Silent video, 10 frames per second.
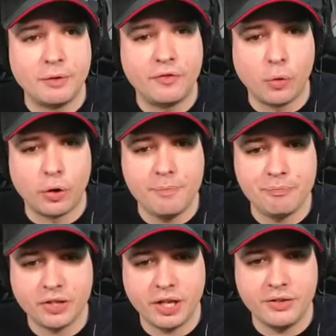before
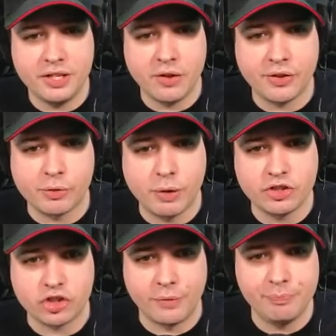in the other
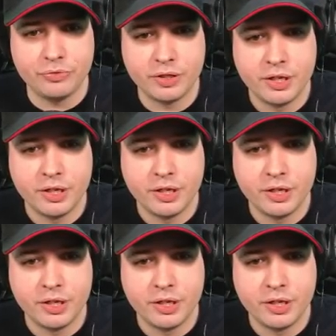question.